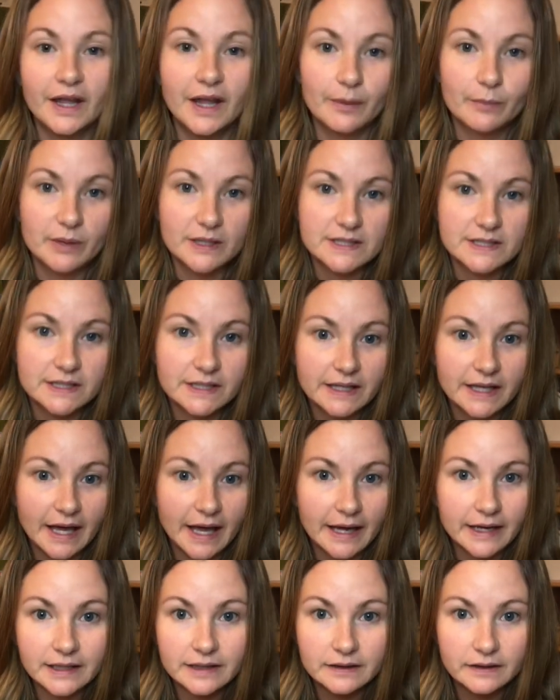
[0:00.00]
Basically
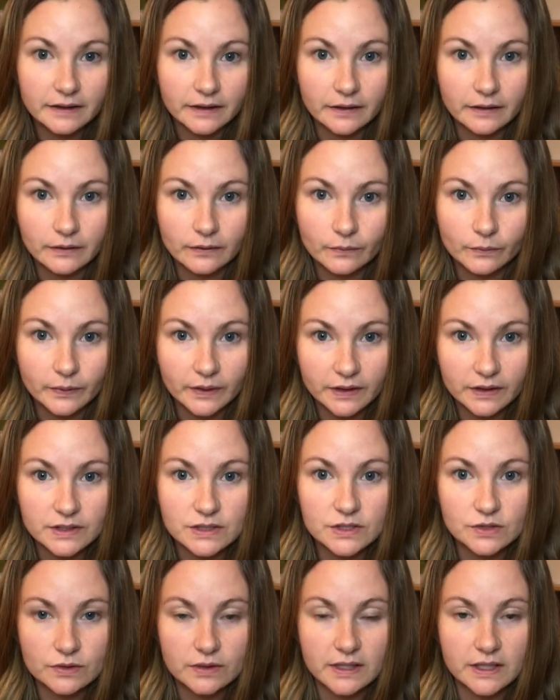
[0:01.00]
anything we can
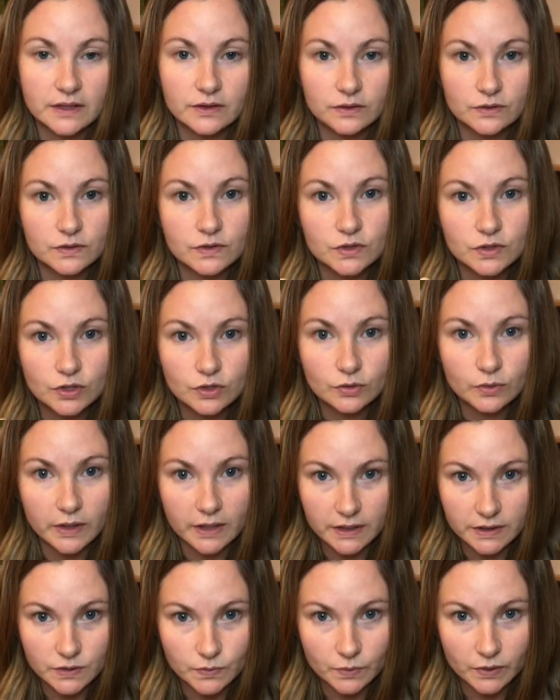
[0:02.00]
do to get those two
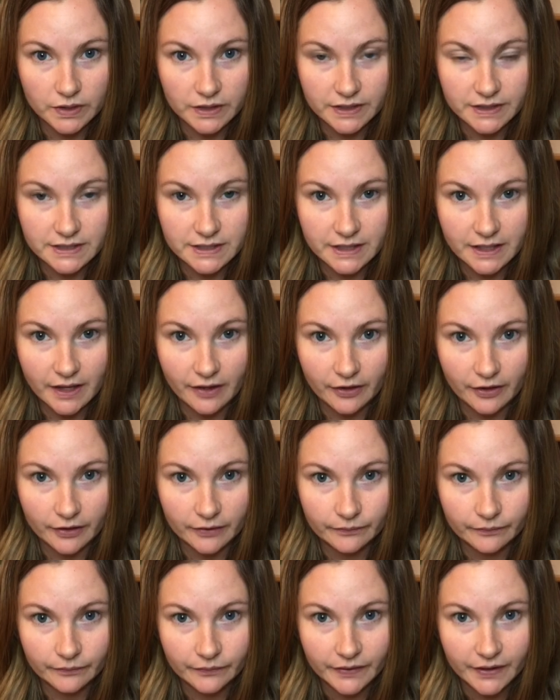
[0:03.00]
hands working together.
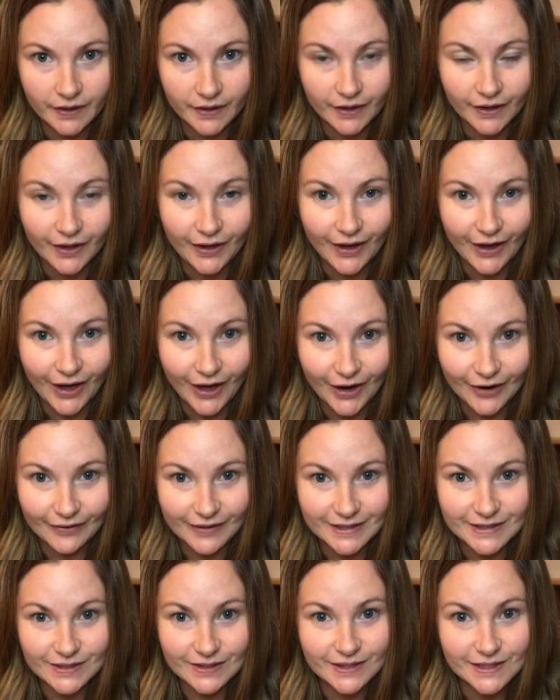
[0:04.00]

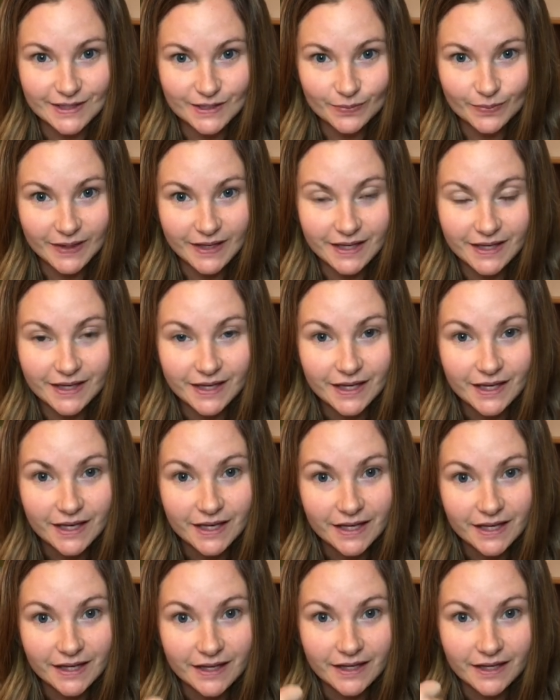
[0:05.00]
Alright, so this week,
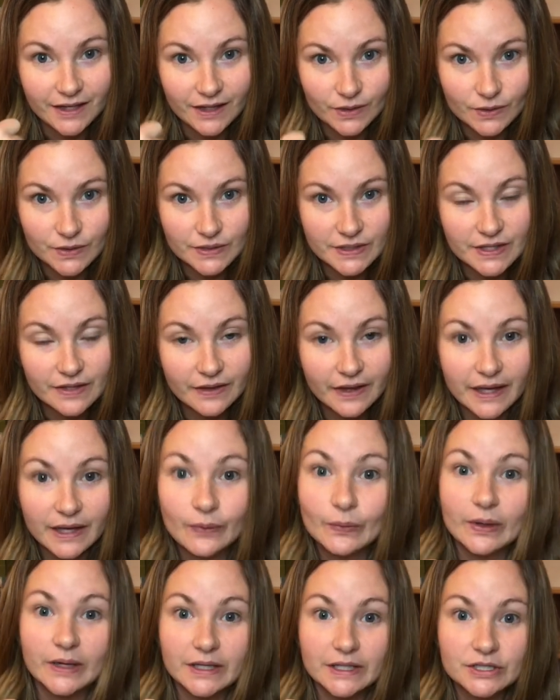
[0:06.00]
use the
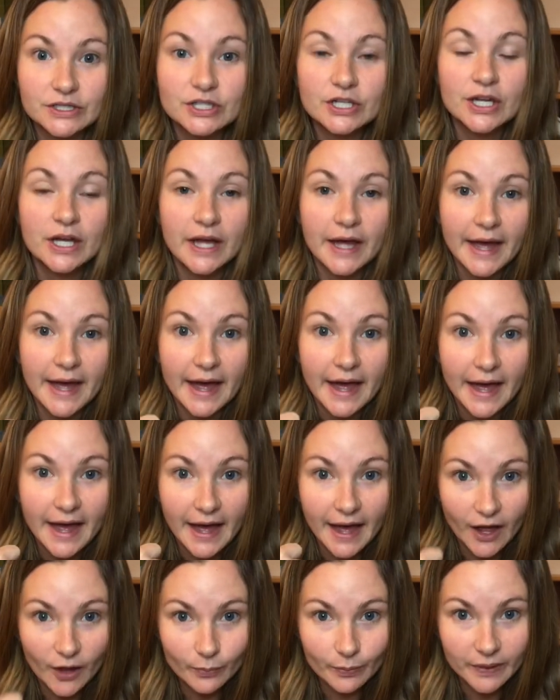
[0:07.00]
language,
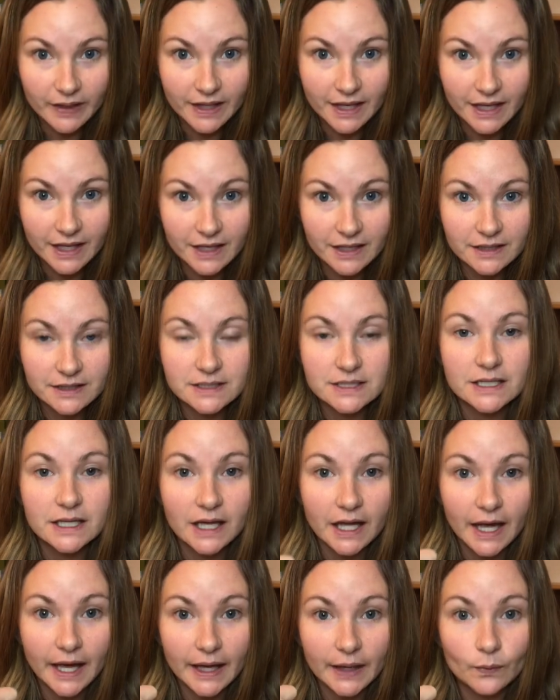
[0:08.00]
helping hand
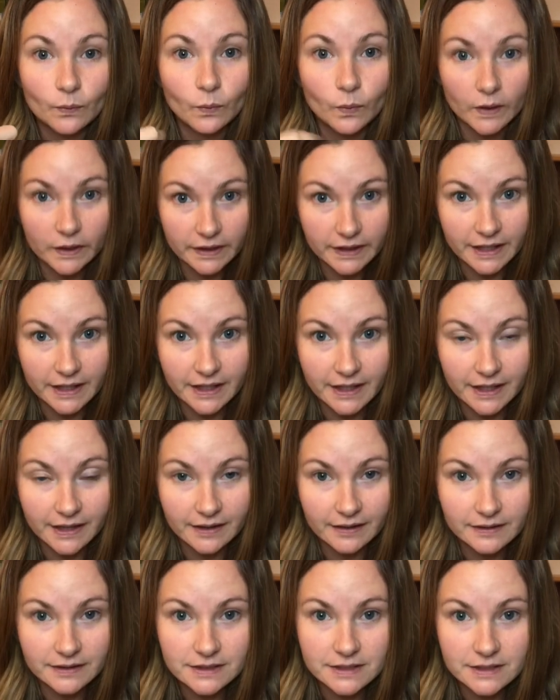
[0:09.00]
and working
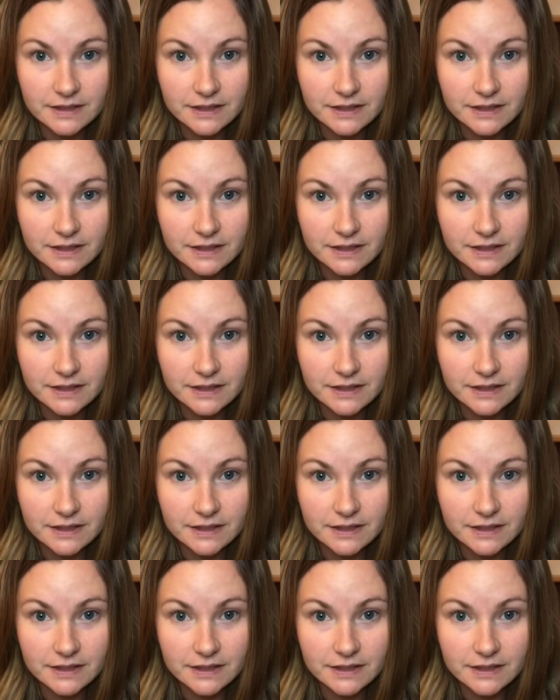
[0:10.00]
hand.